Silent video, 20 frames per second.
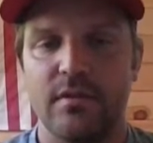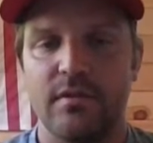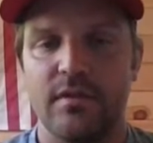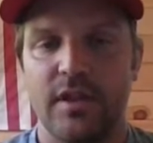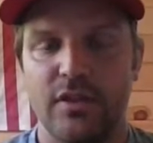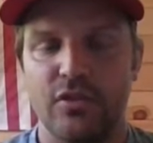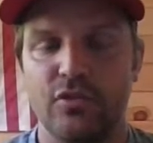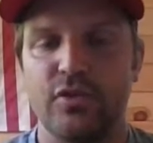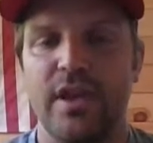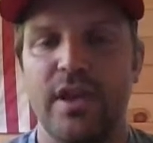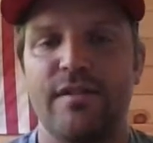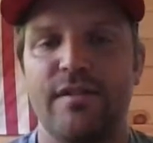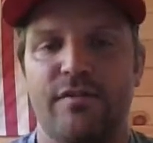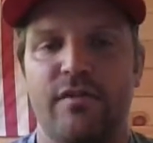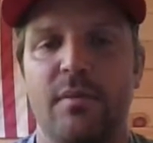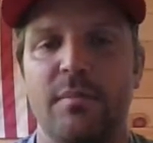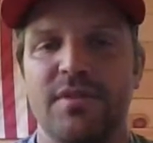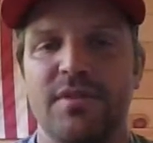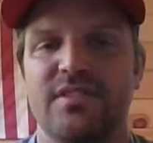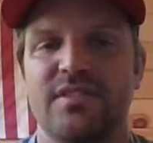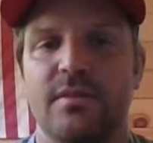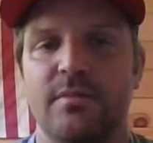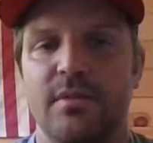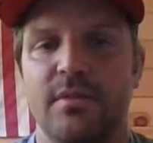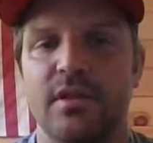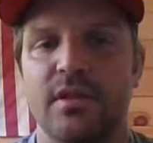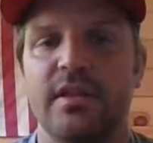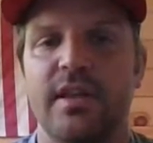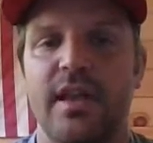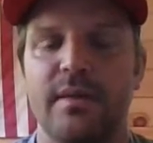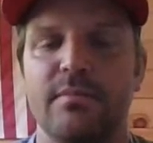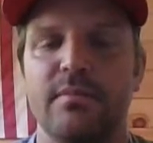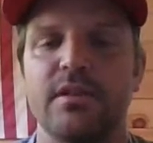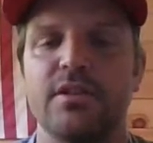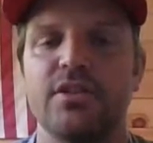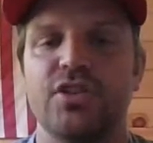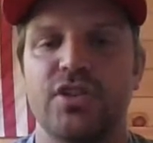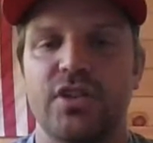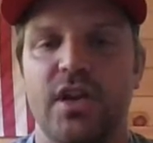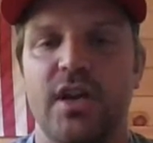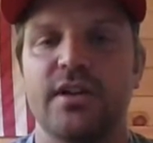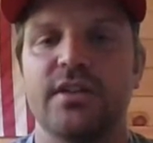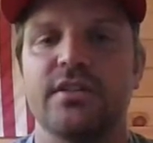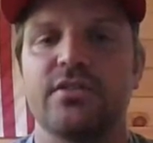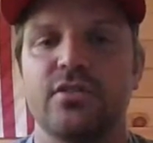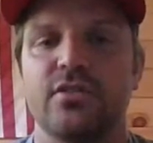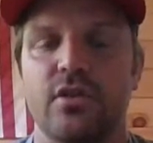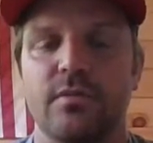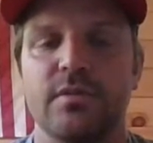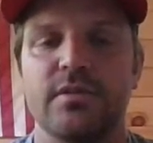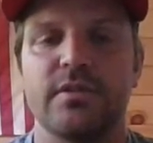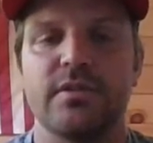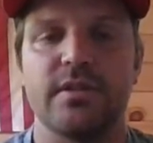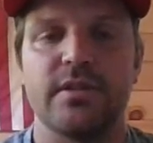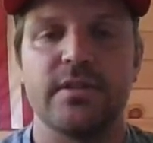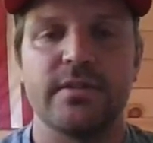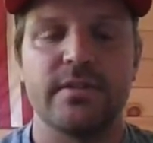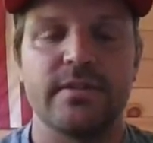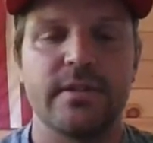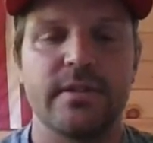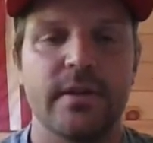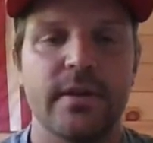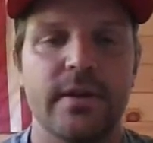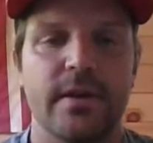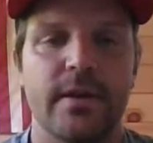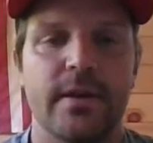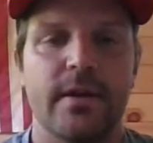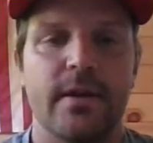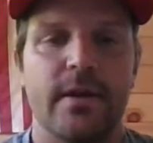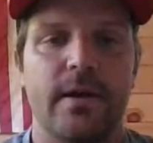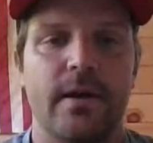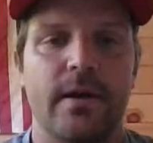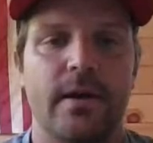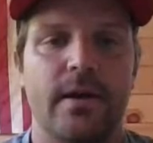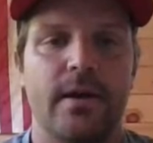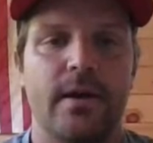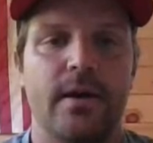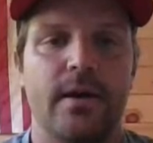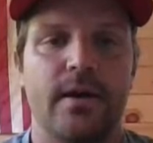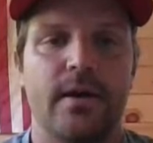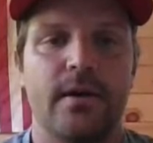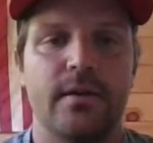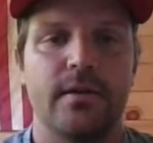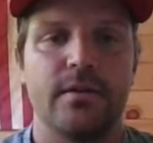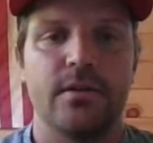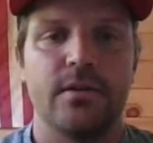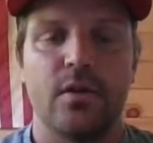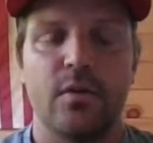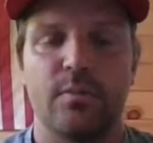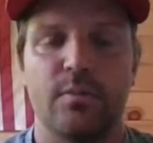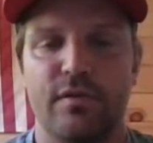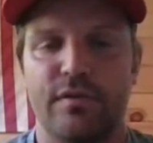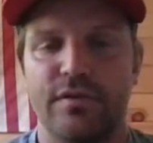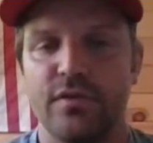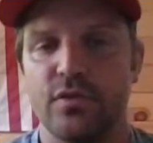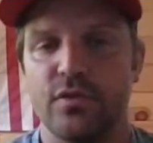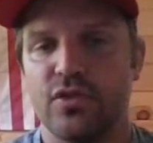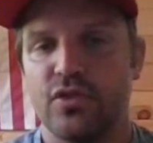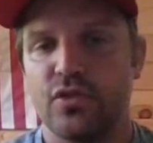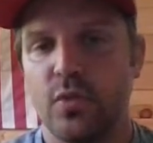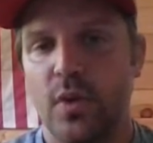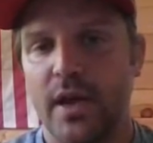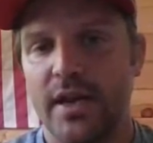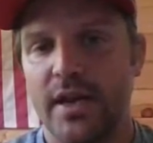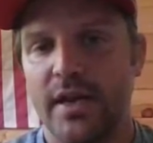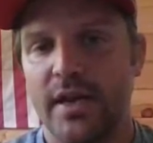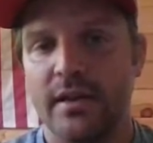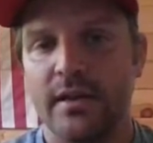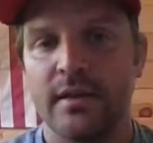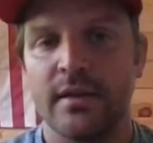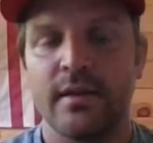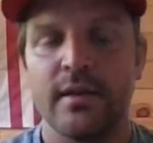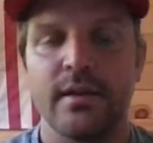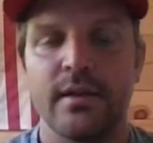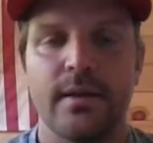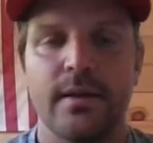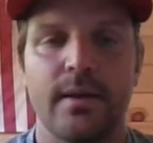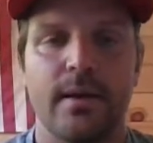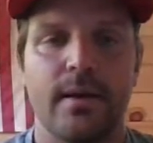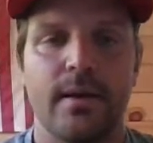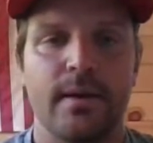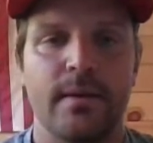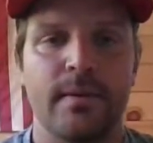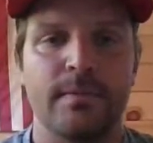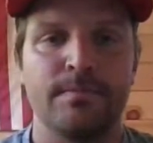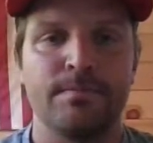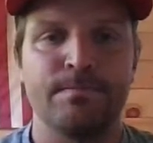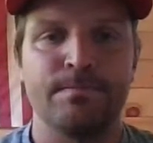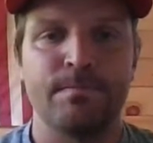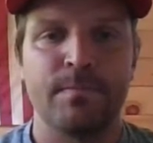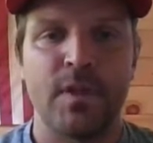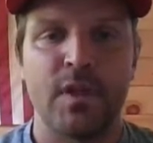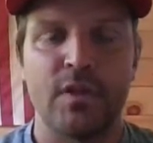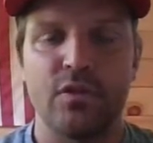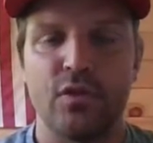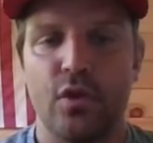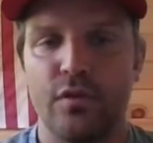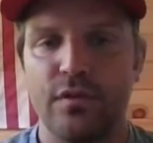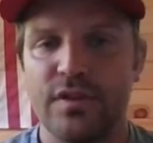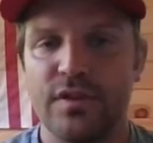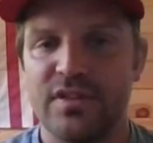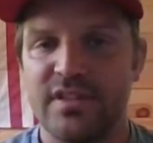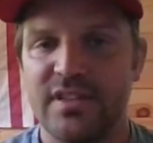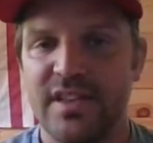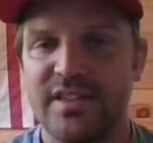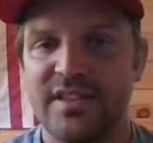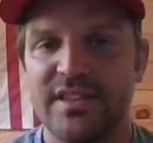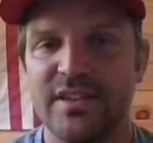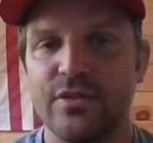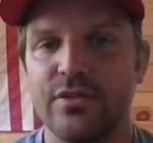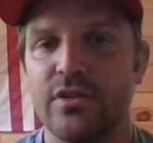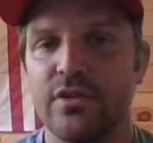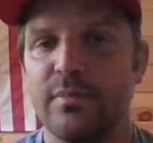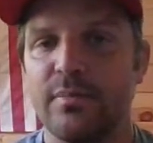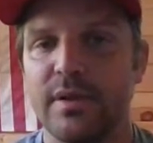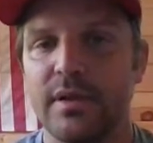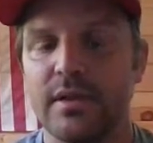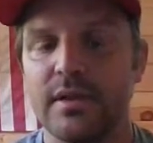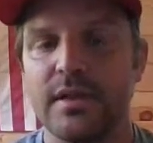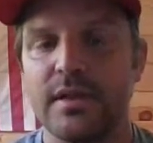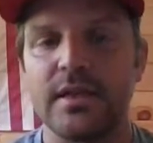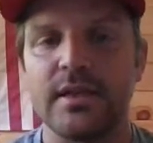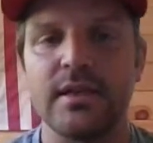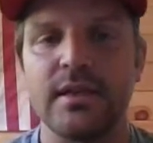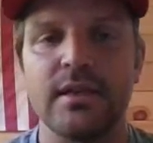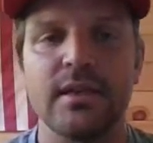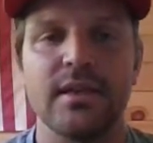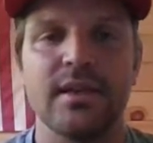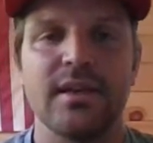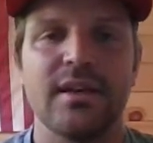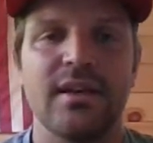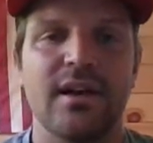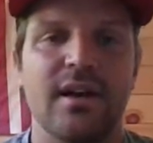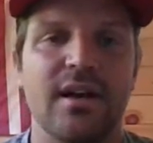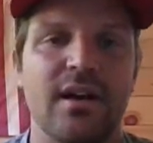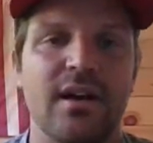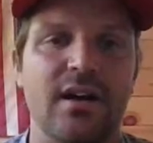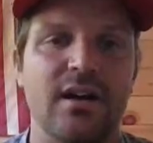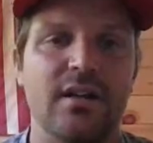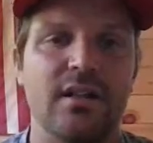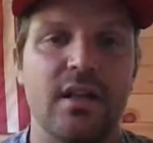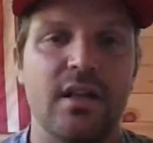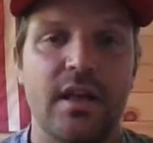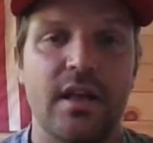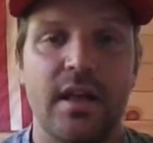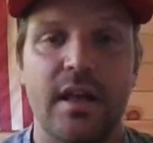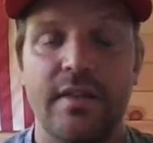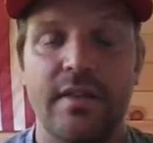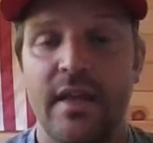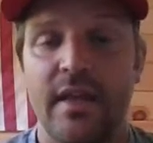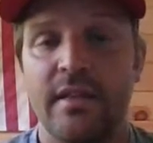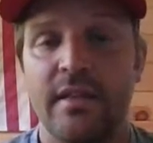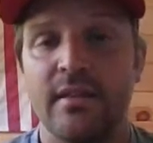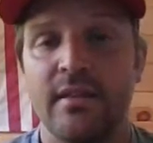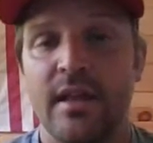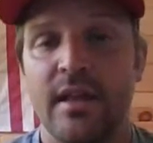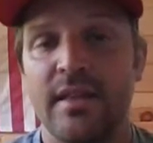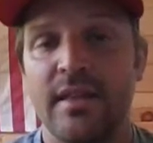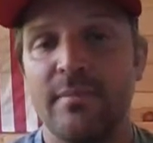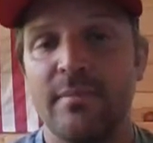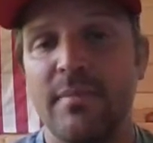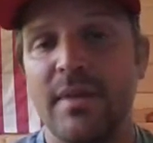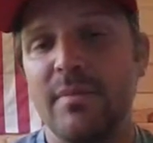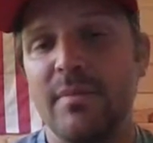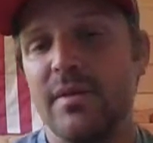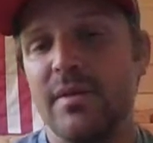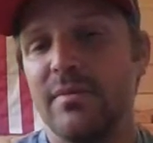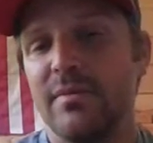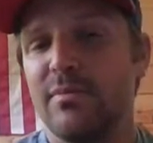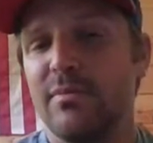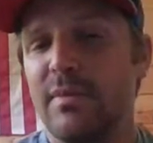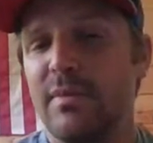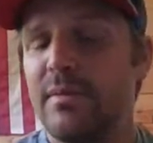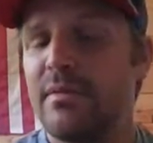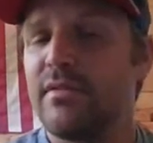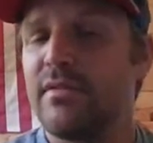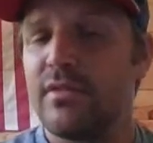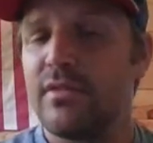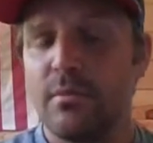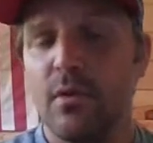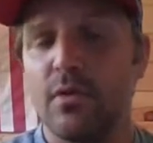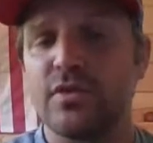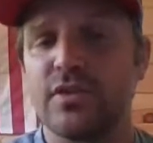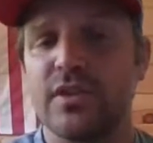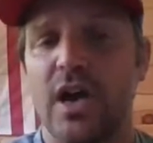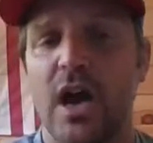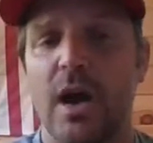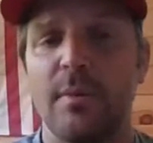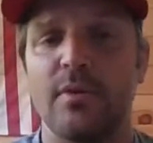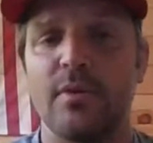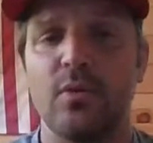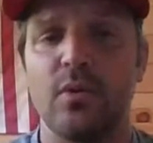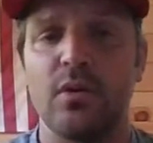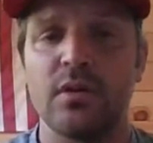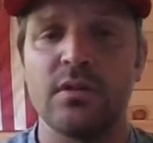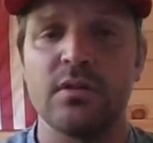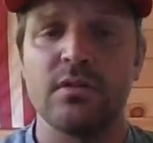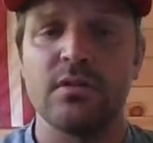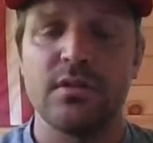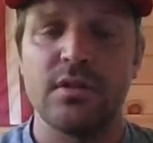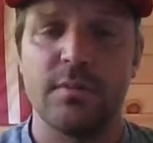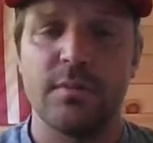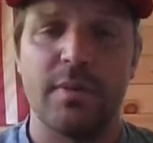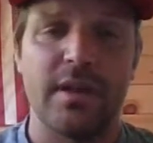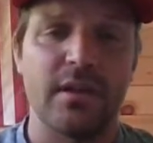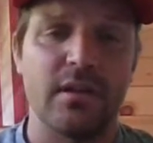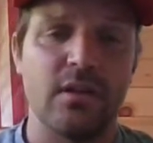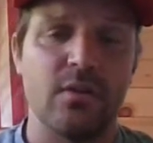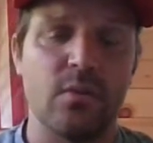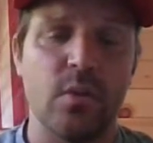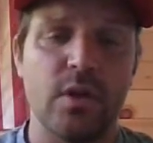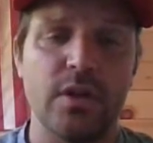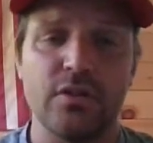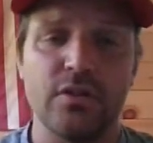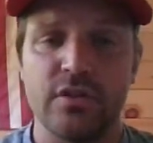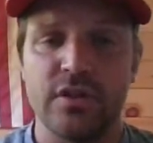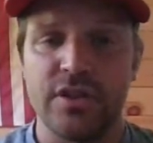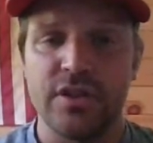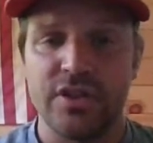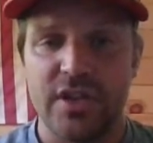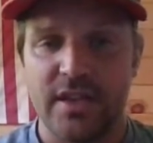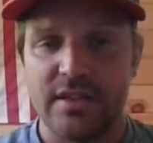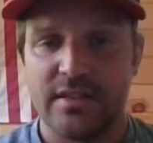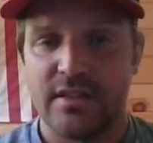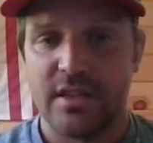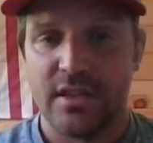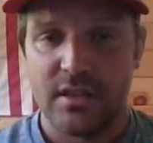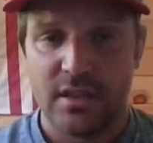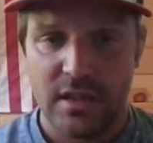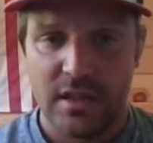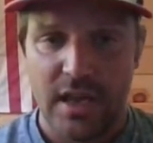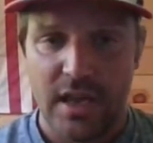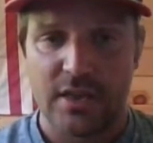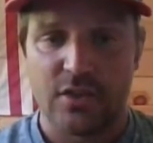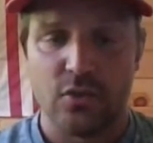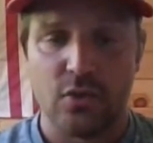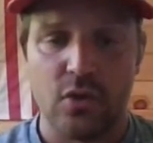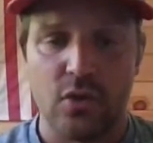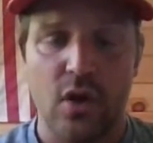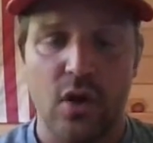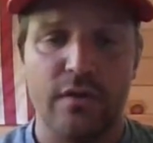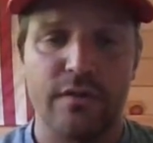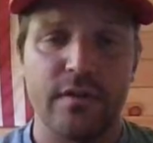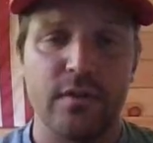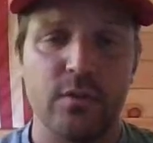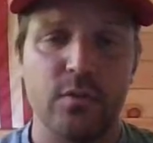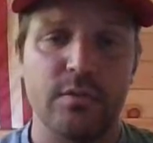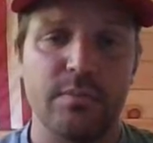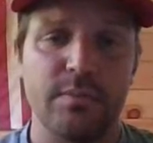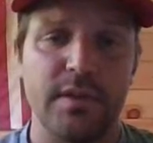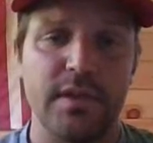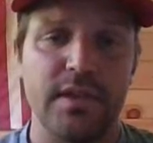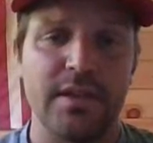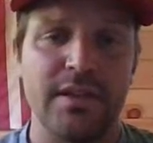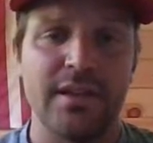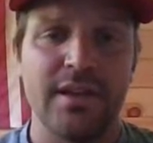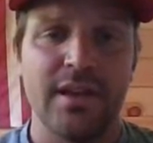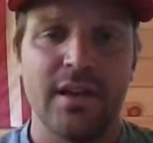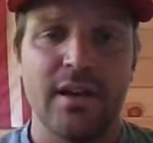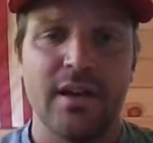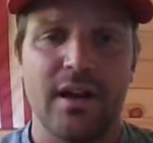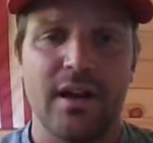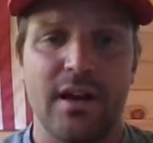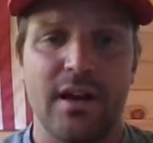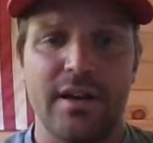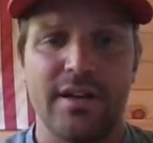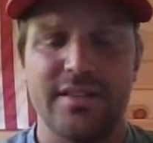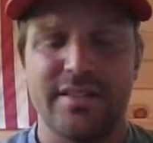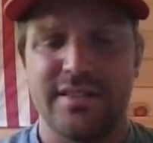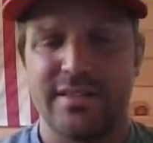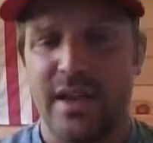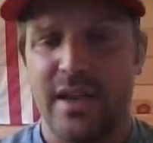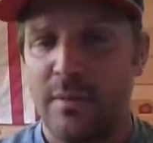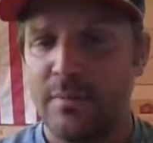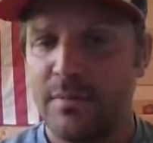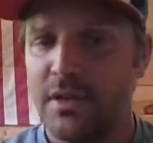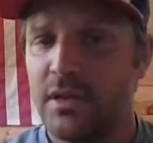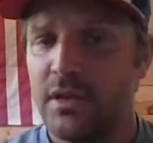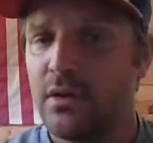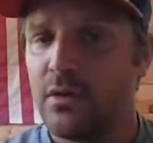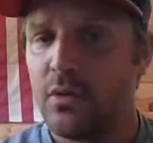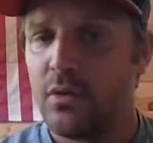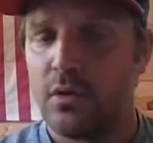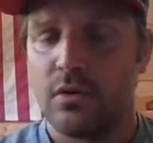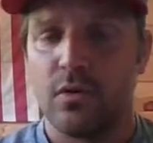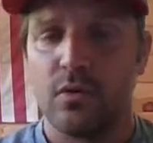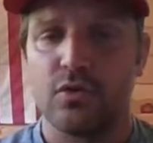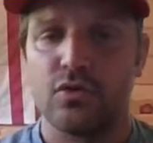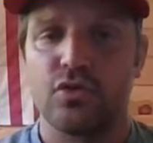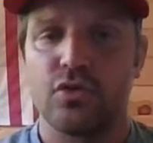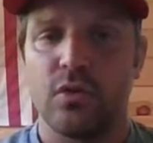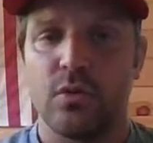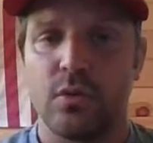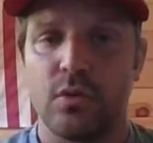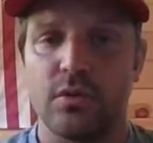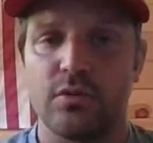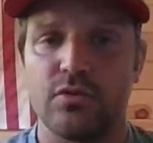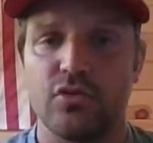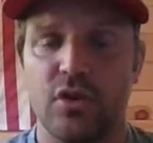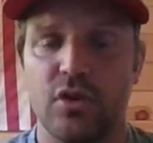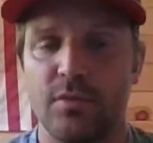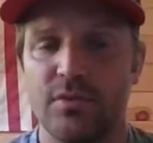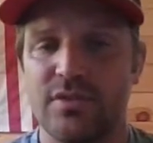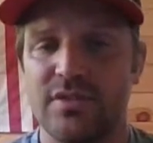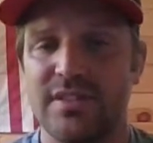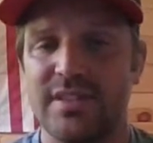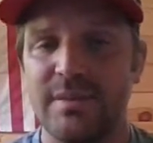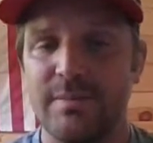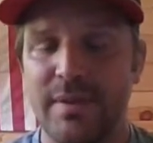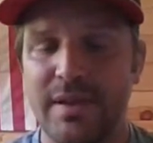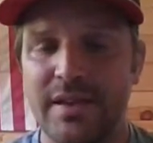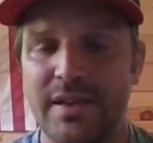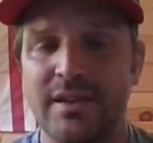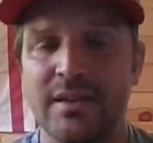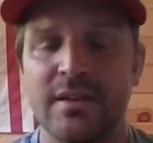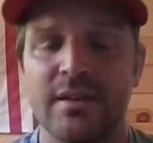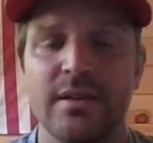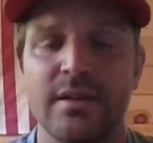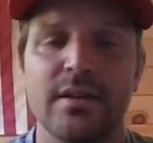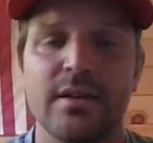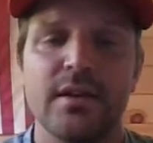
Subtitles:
that you get from a stimulant can be GI disturbances. You know, profuse sweating, nervousness, irritability, and then maybe even the most common one, depending on when you're ingesting the actual coffee, would be insomnia or trouble sleeping.